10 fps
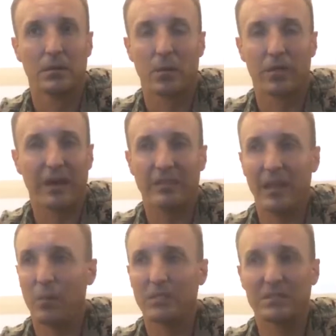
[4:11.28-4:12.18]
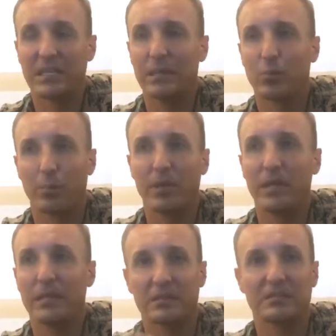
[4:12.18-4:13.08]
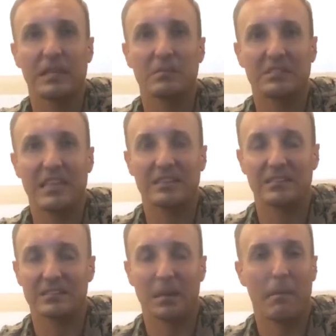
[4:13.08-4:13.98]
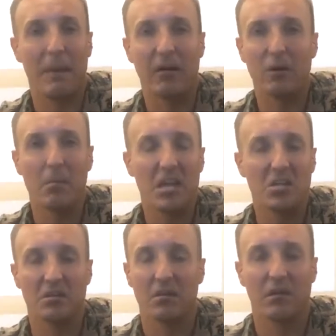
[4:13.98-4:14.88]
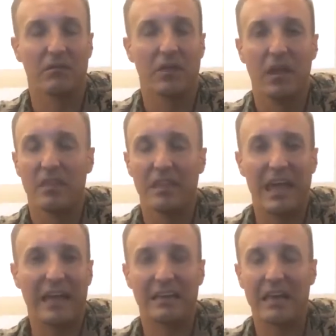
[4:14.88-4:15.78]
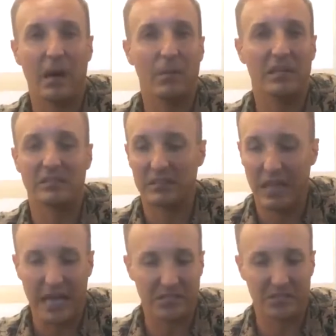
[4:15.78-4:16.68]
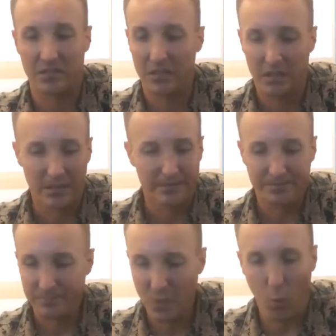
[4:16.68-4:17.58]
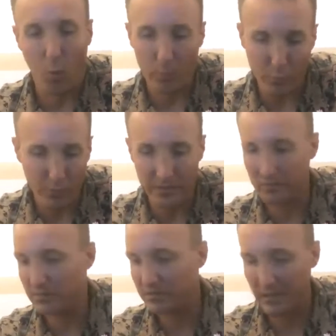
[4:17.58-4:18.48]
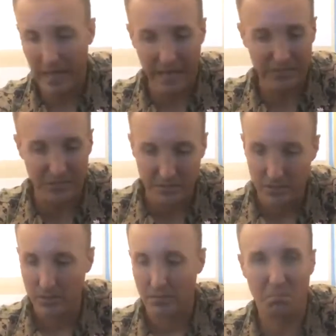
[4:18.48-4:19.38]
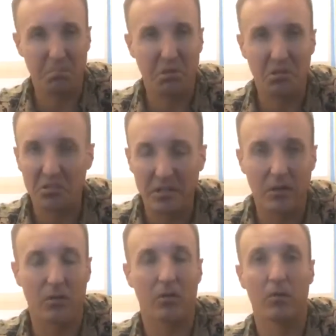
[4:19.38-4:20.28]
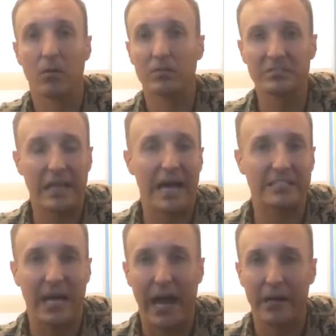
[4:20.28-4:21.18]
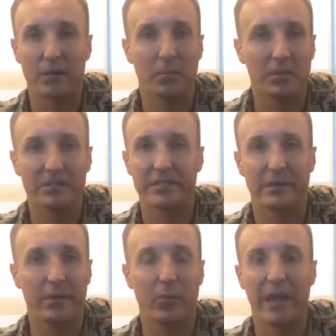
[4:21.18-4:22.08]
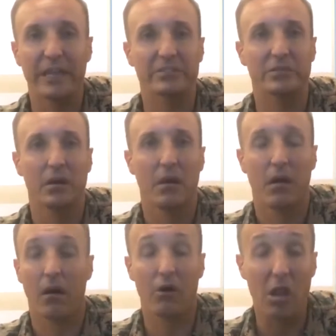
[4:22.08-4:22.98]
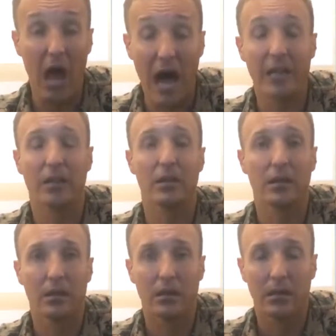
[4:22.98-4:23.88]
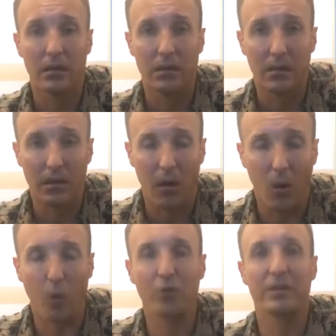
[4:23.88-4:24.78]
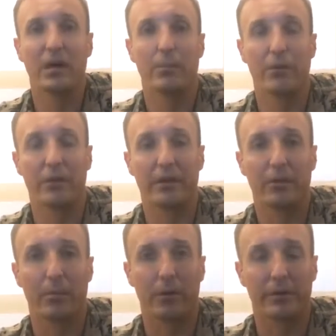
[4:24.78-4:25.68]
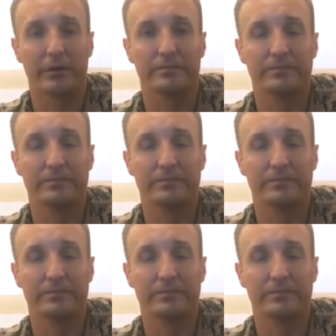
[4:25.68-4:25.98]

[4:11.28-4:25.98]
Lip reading: Without that, we just keep repeating the same mistakes. This amalgamation of the economic / corporate / political / higher military ranks are not holding up their end of the bargain.